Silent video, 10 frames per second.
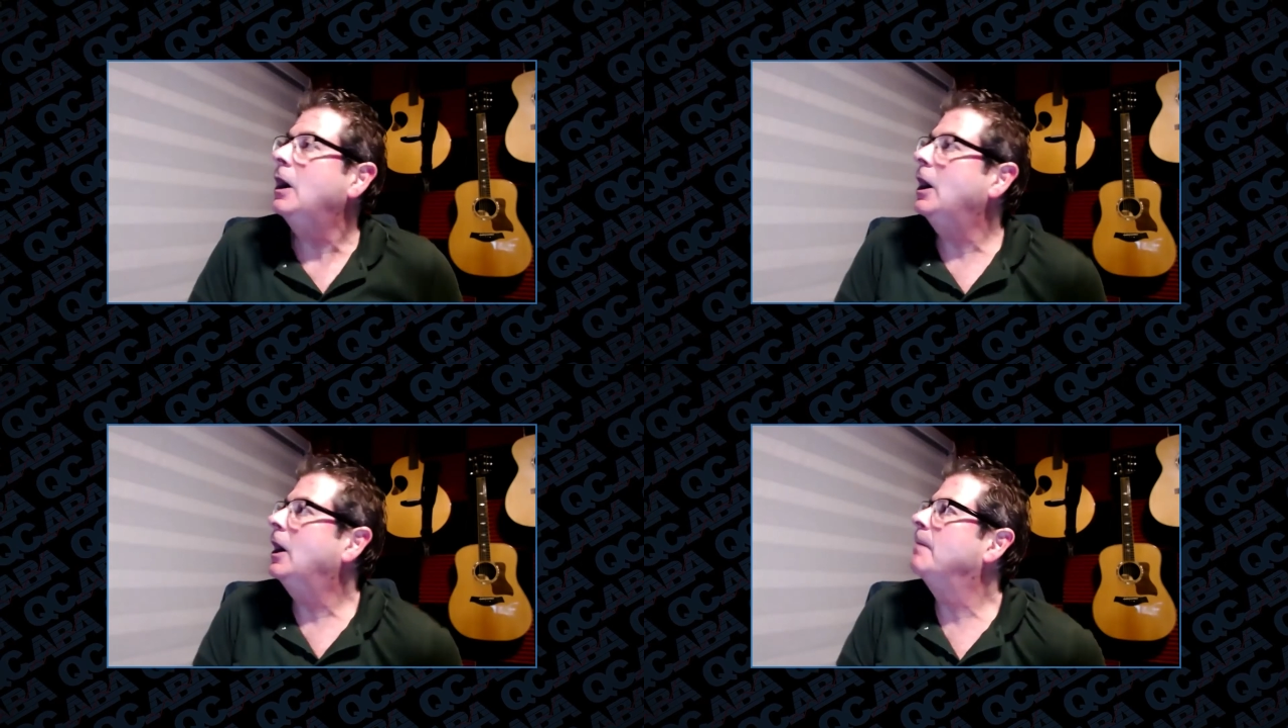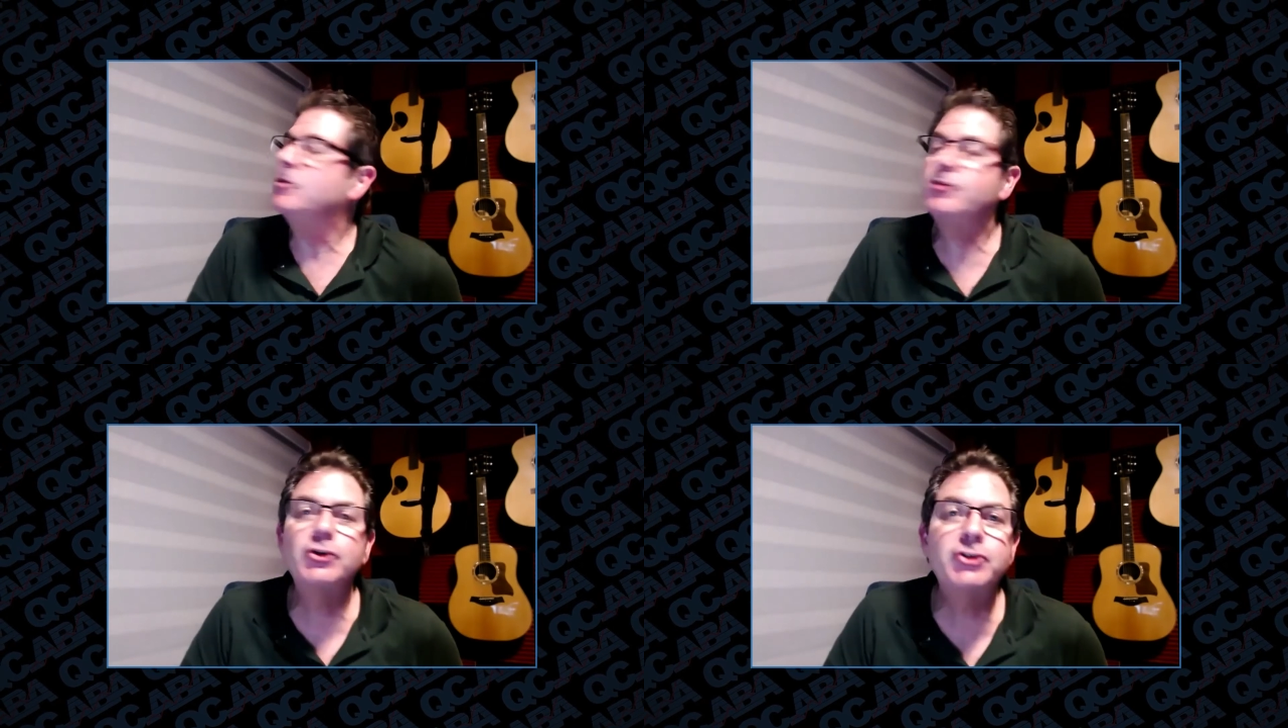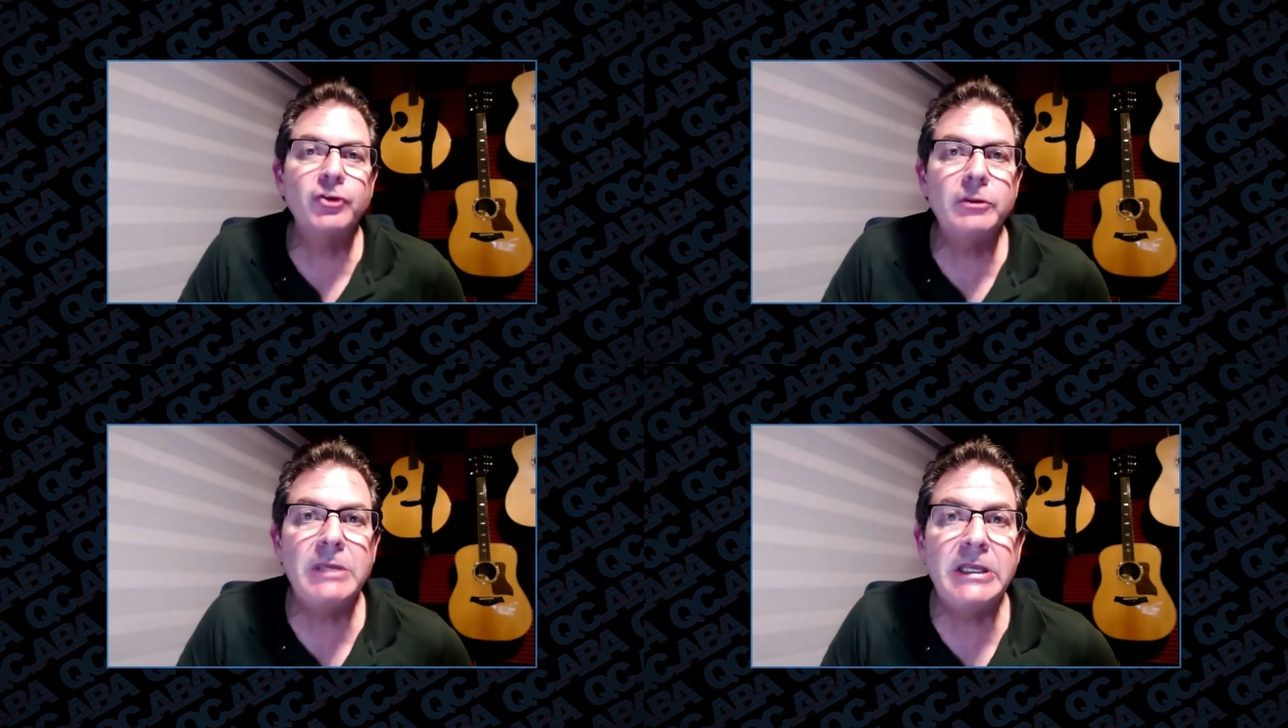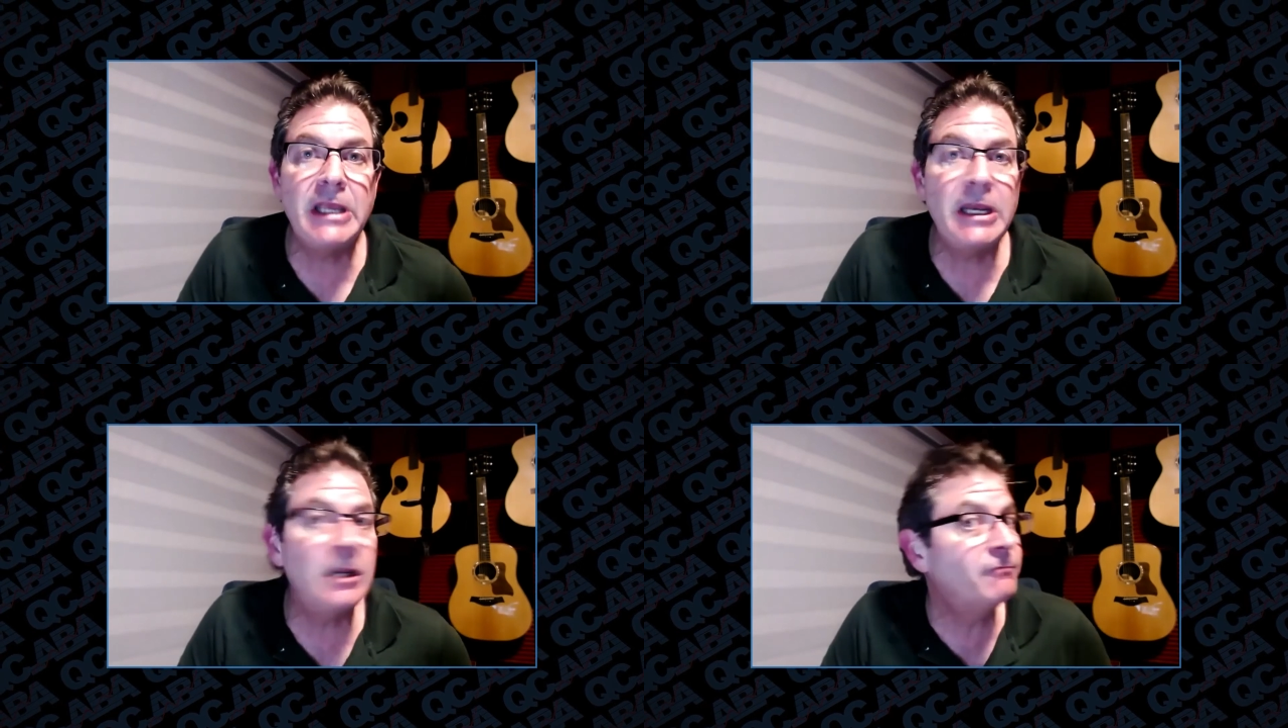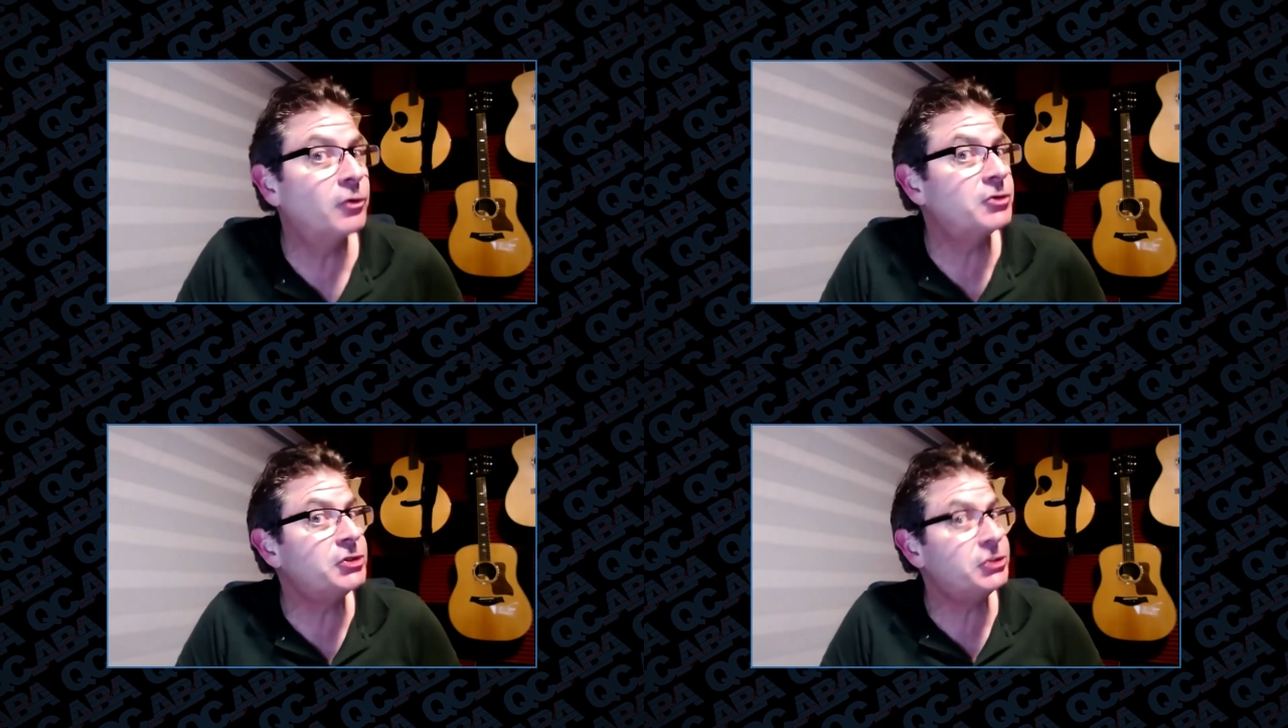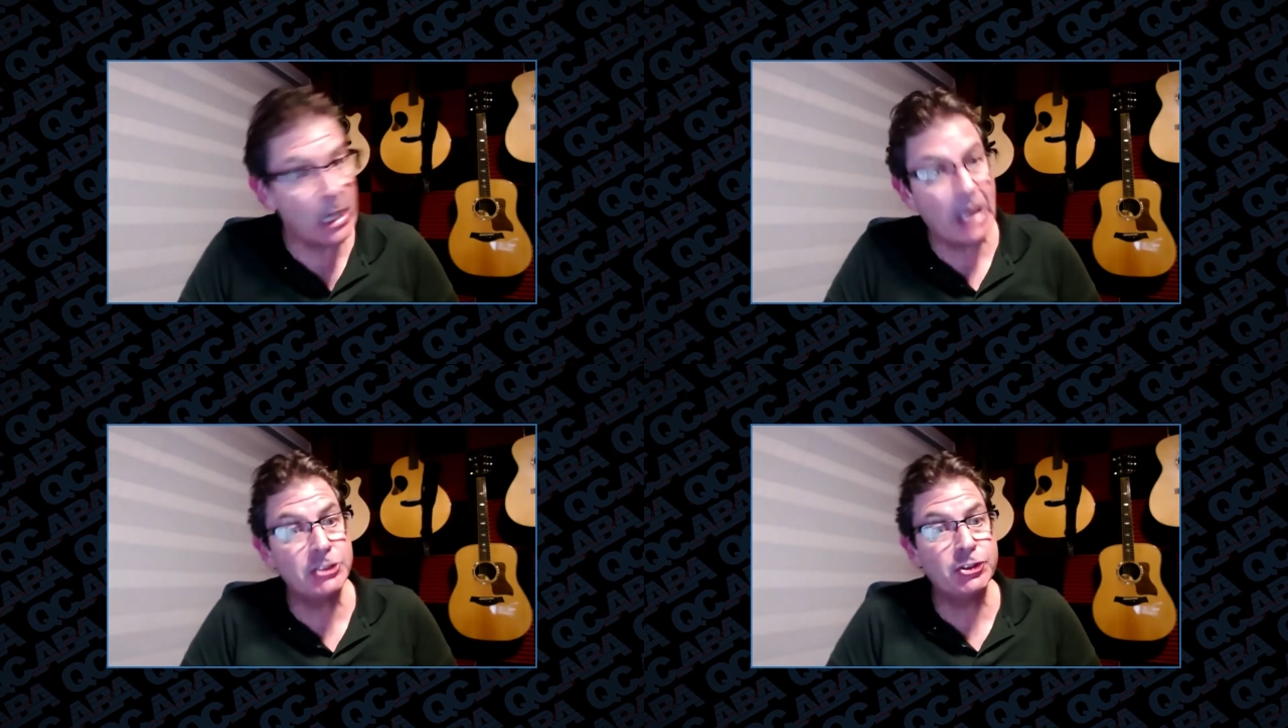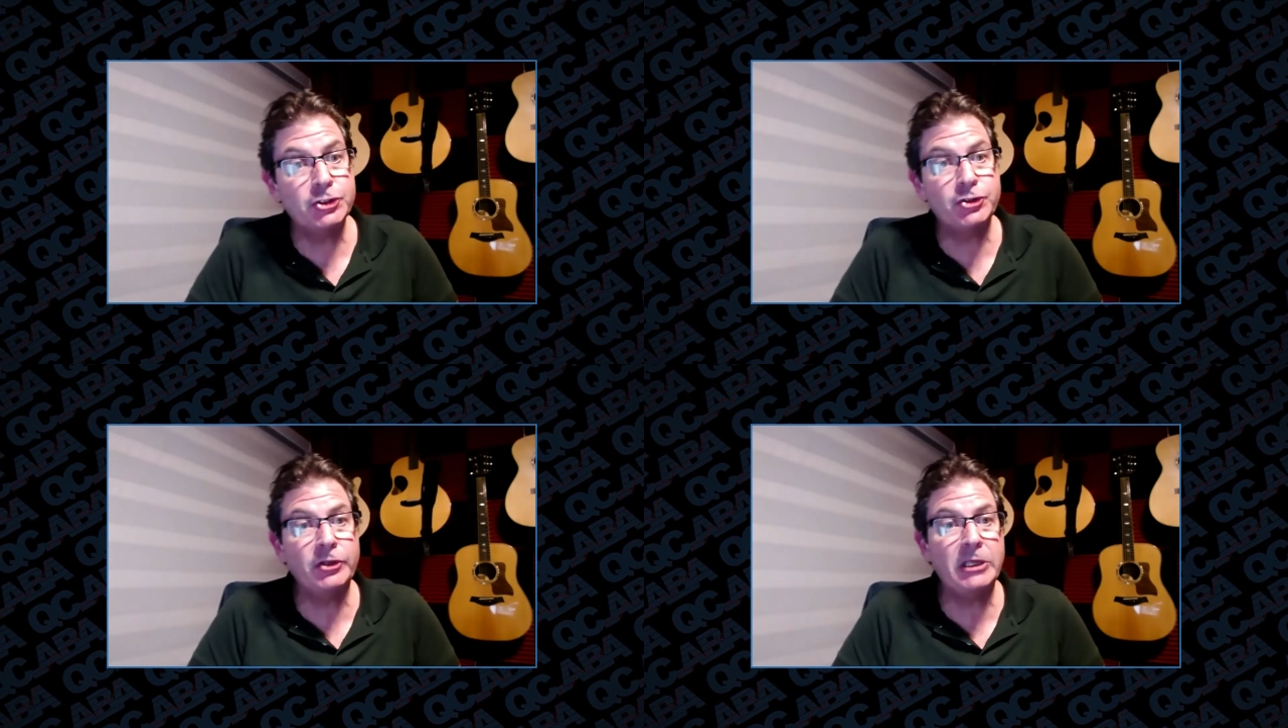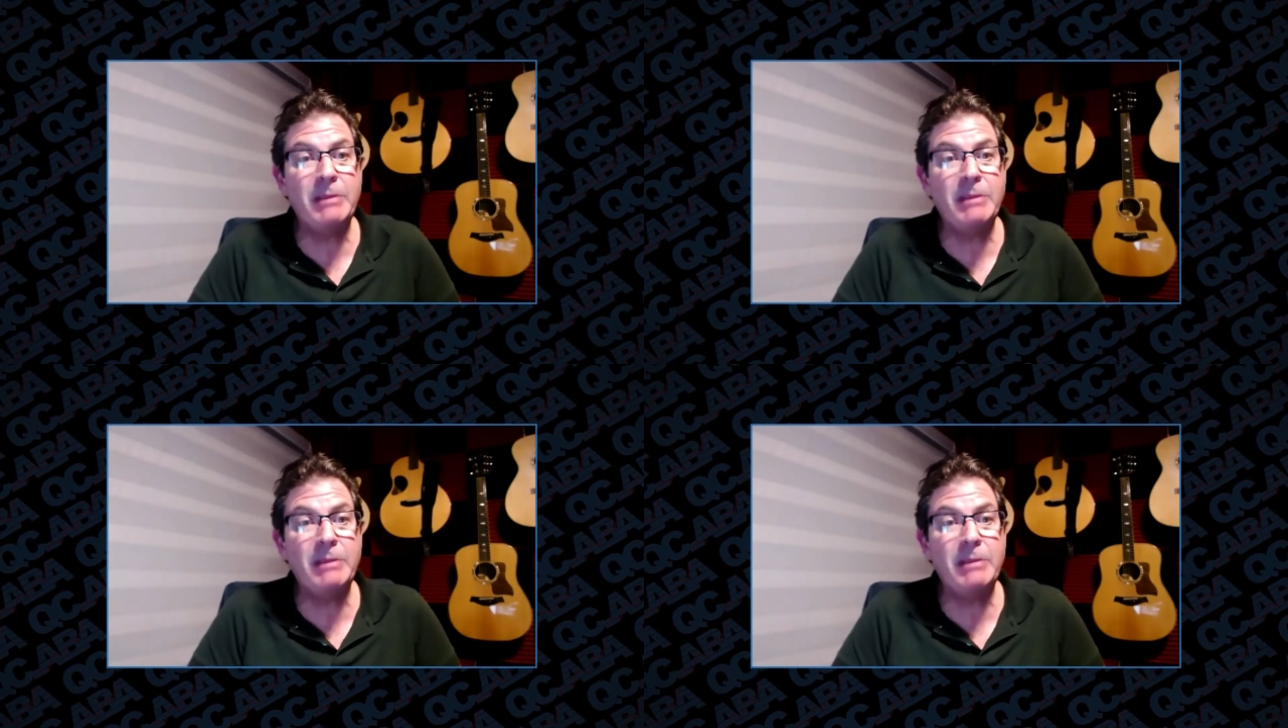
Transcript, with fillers: um, socially mediated versus non-socially